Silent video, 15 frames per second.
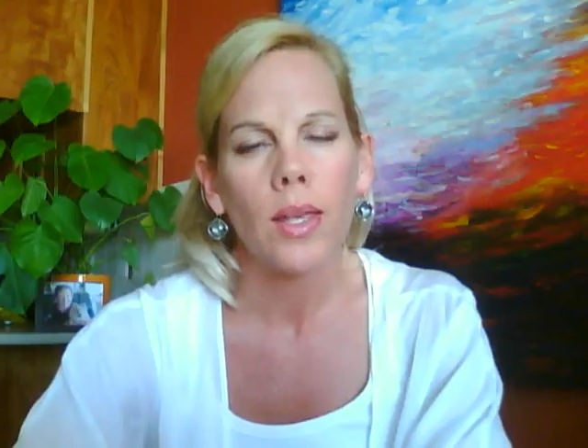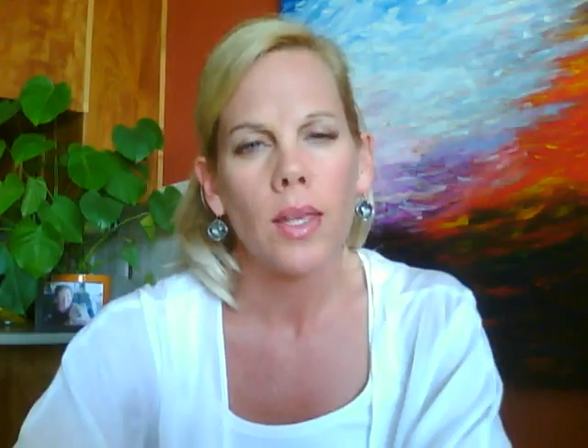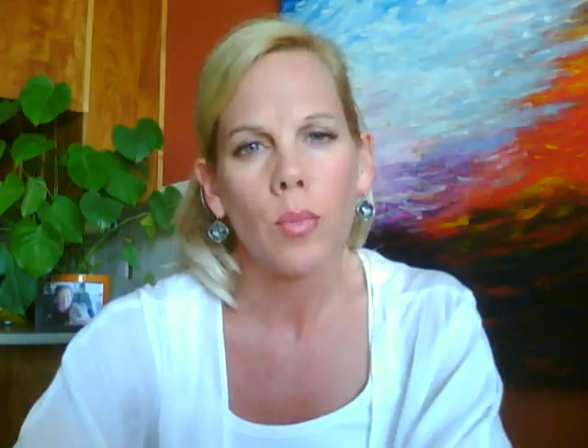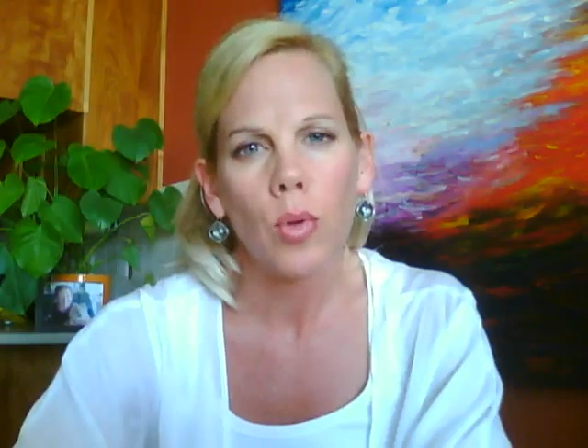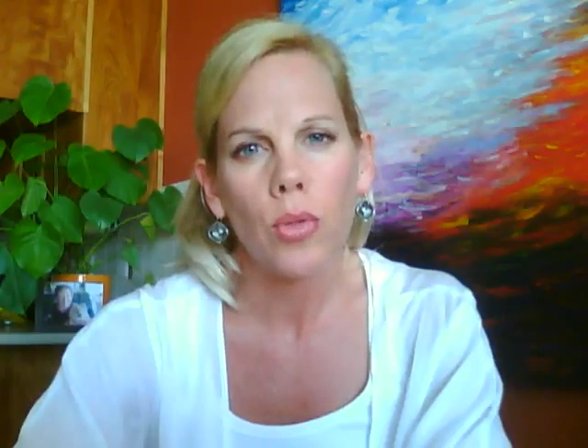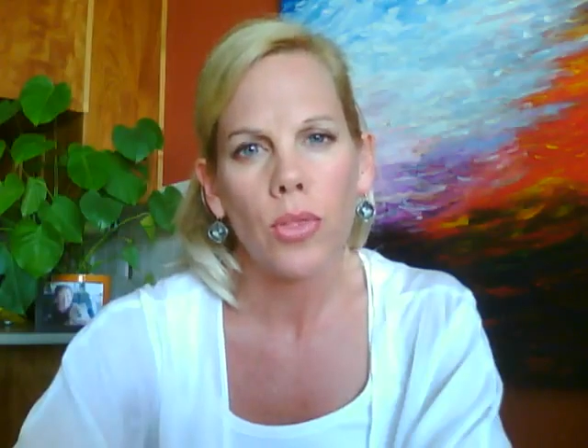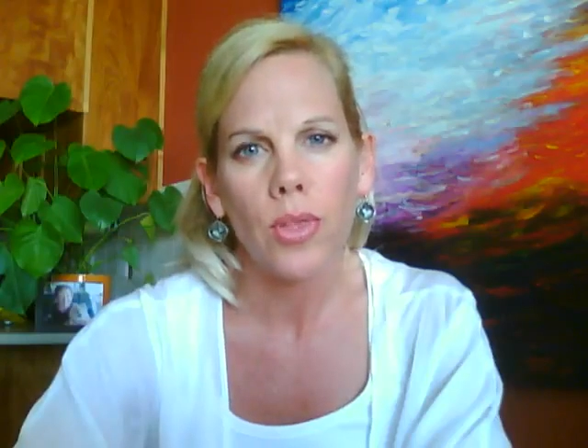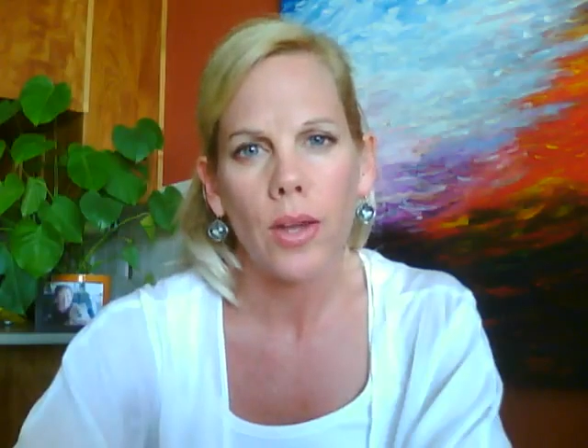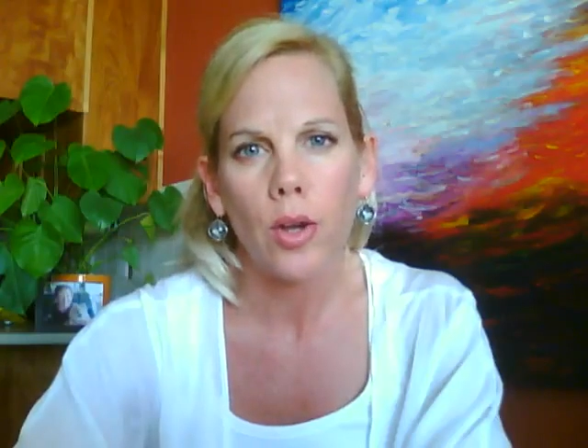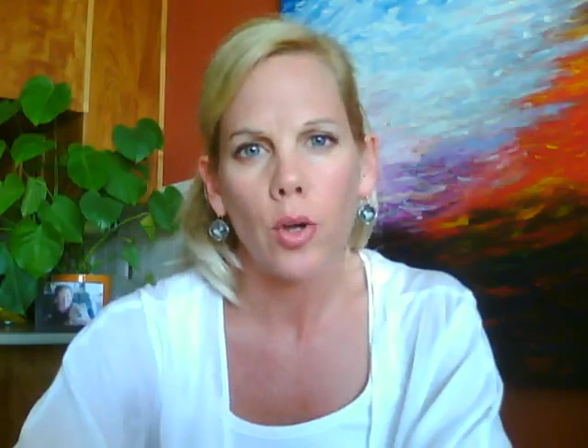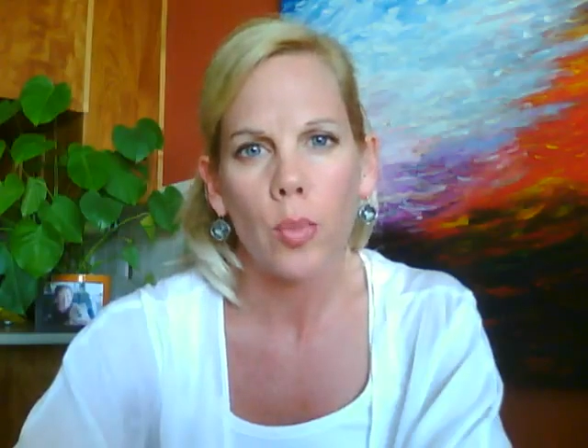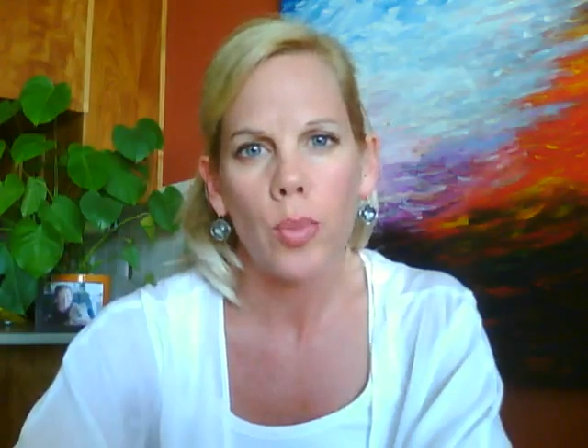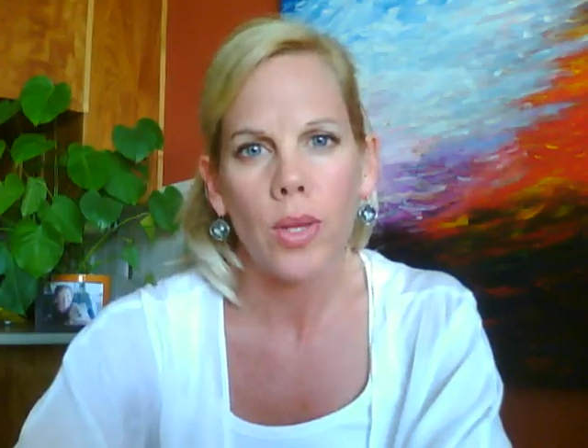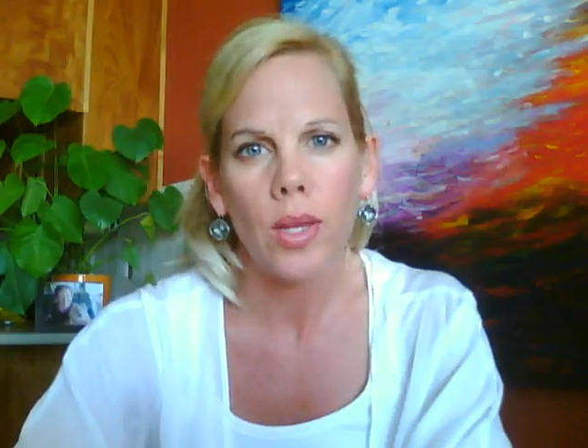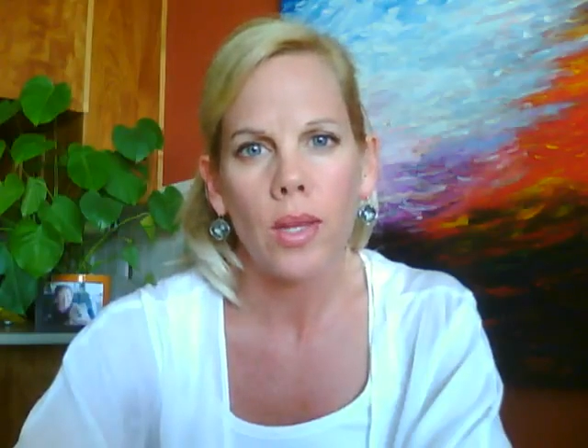
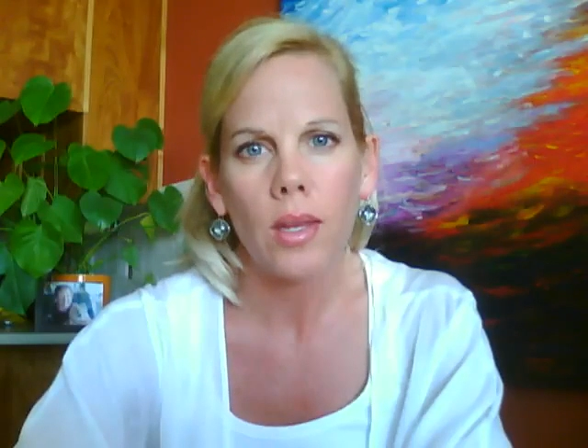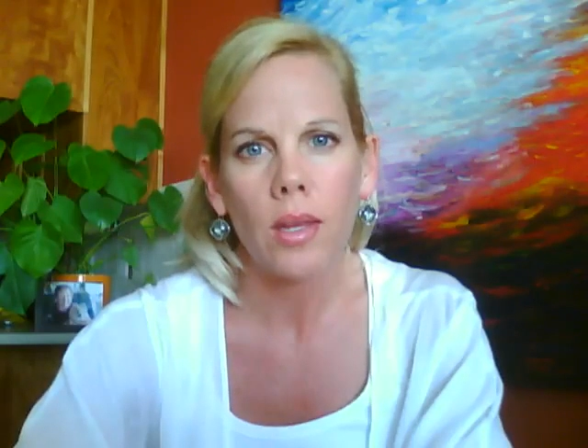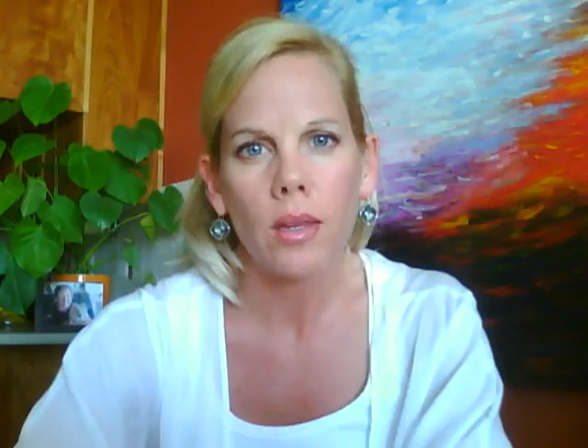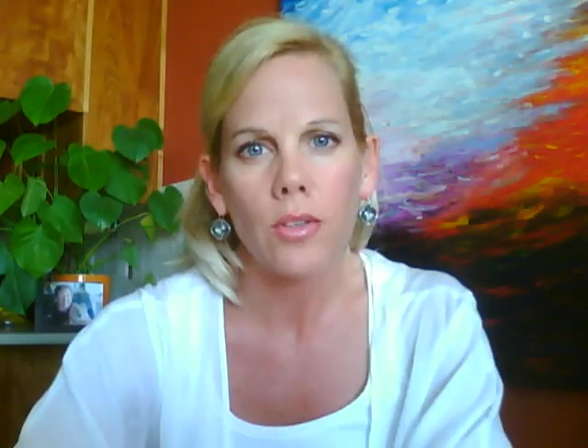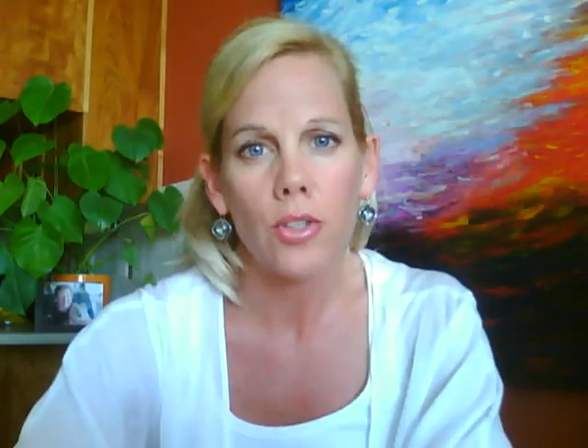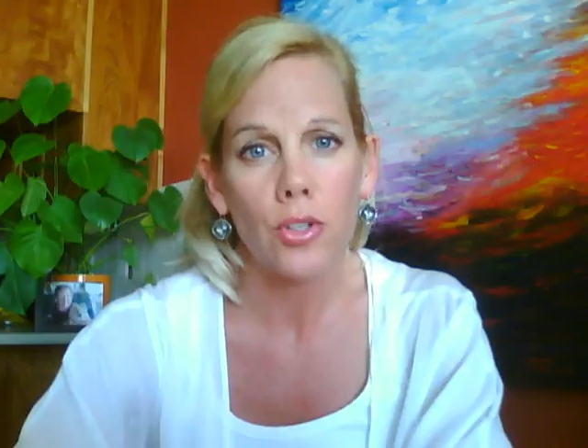chemotherapy,